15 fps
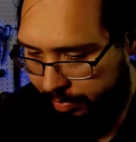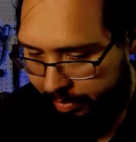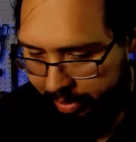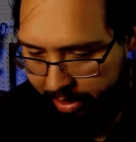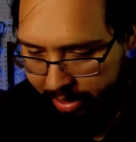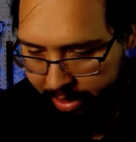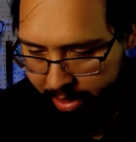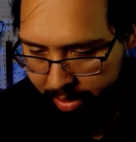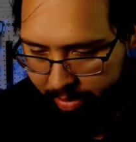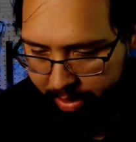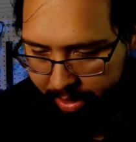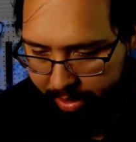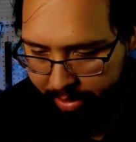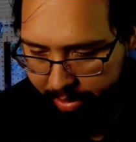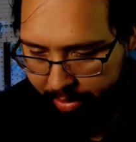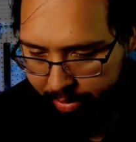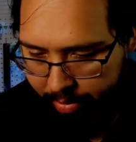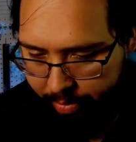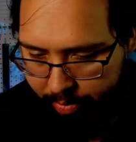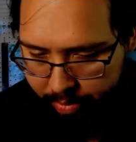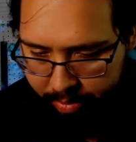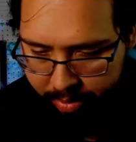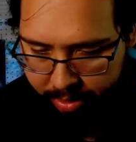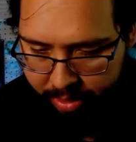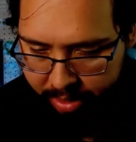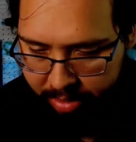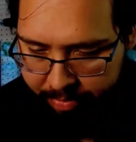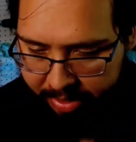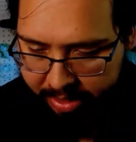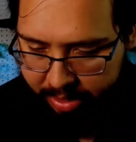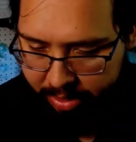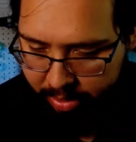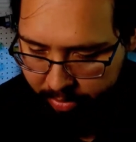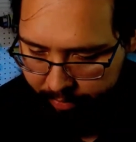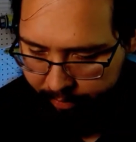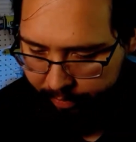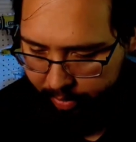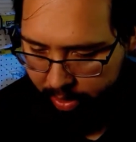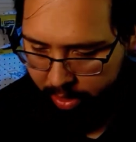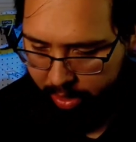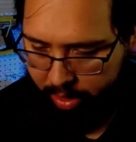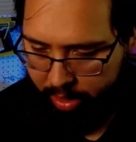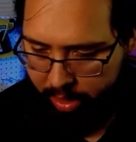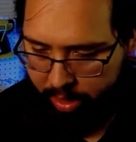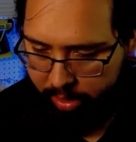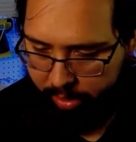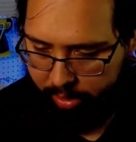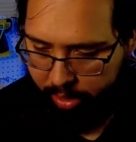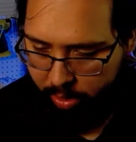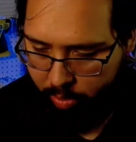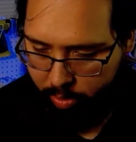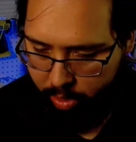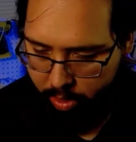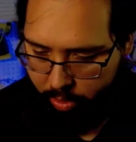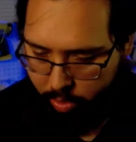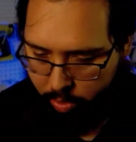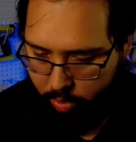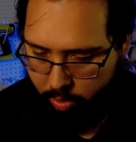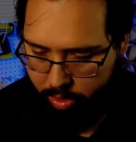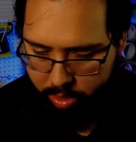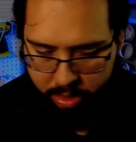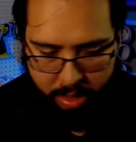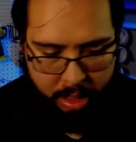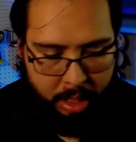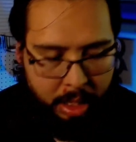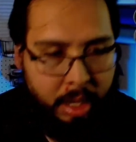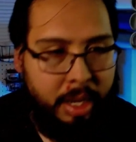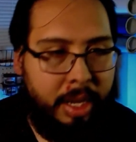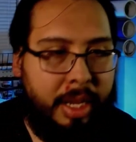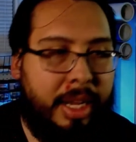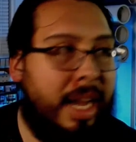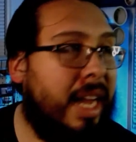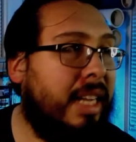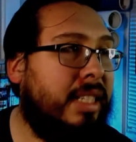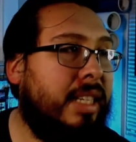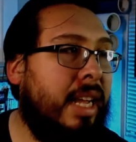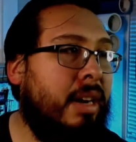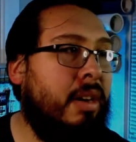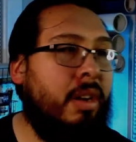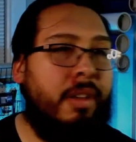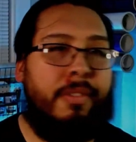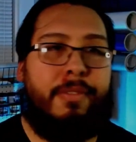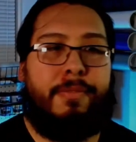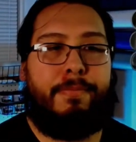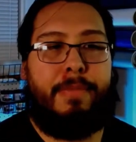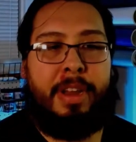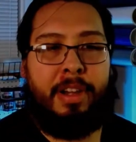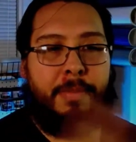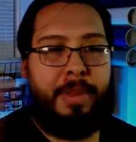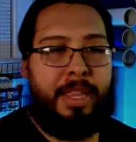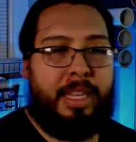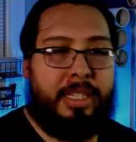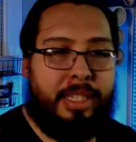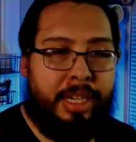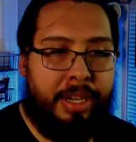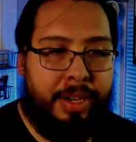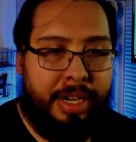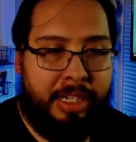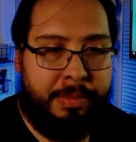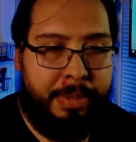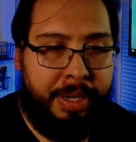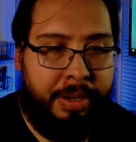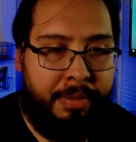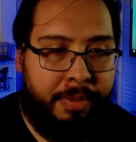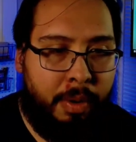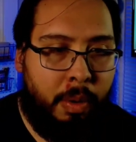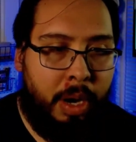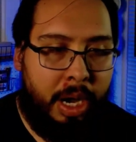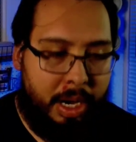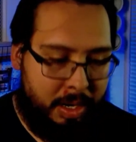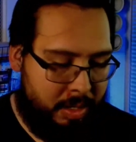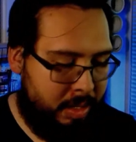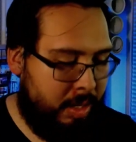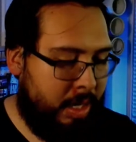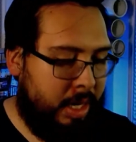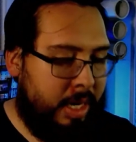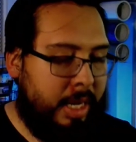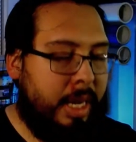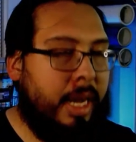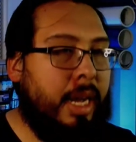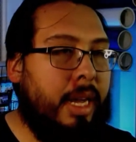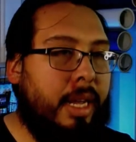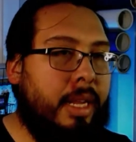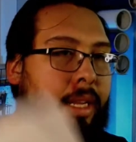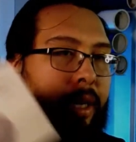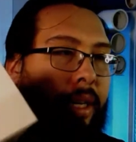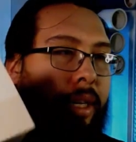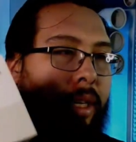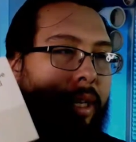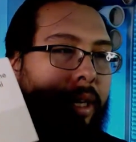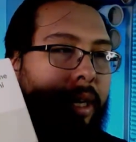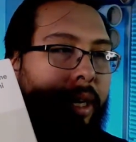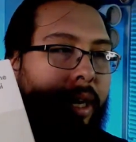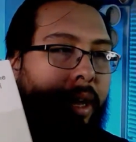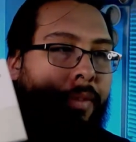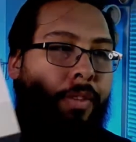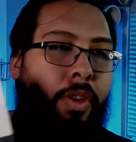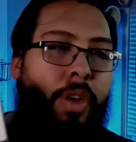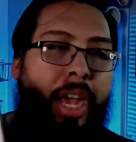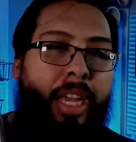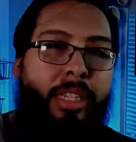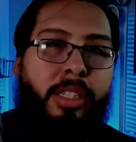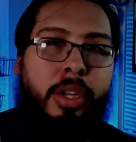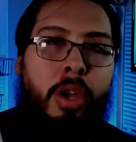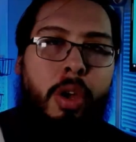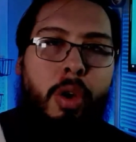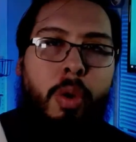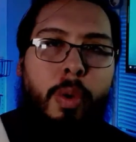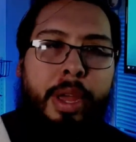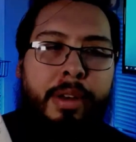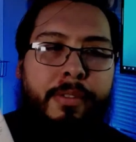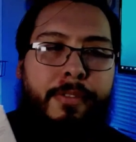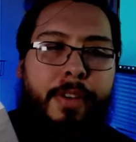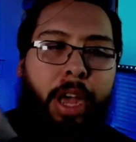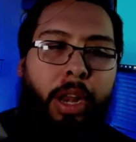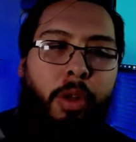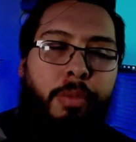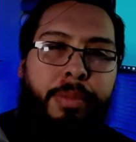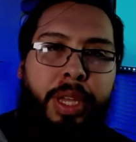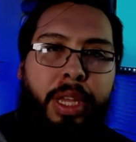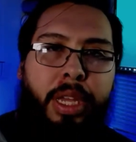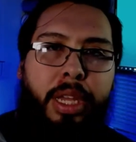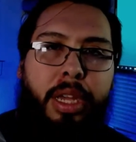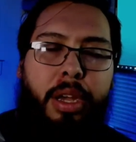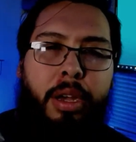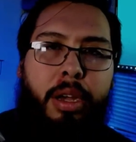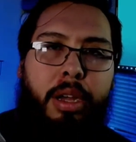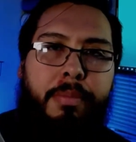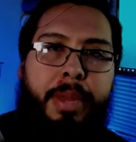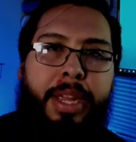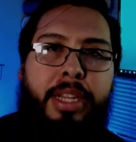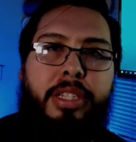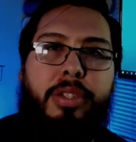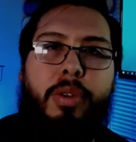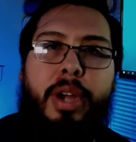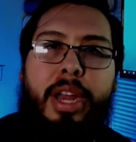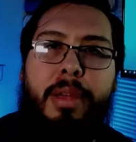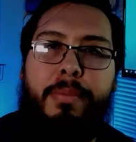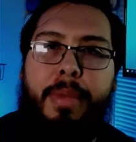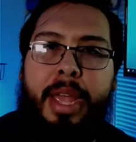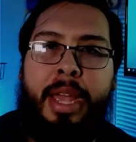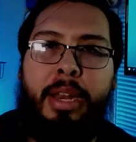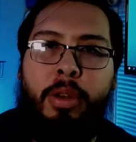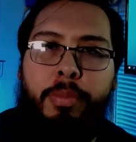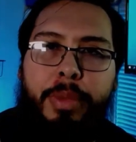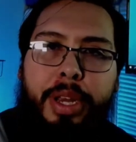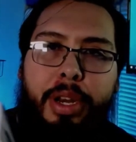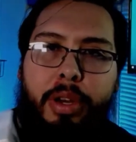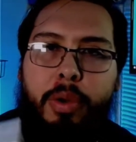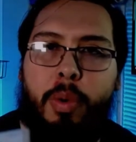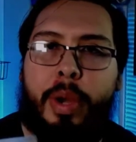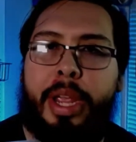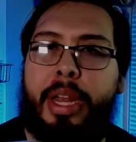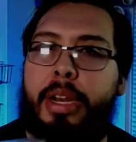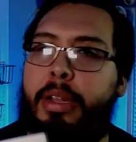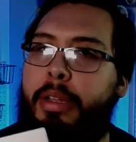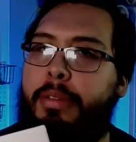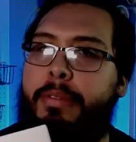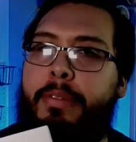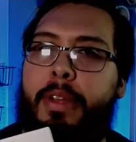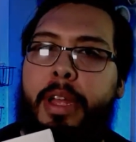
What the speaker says: Let's see. All right, so send myself this logo. And guys, I don't know if everybody that's in here has been here for a while. If you guys go and follow me on my Instagram at Lumedia Creative,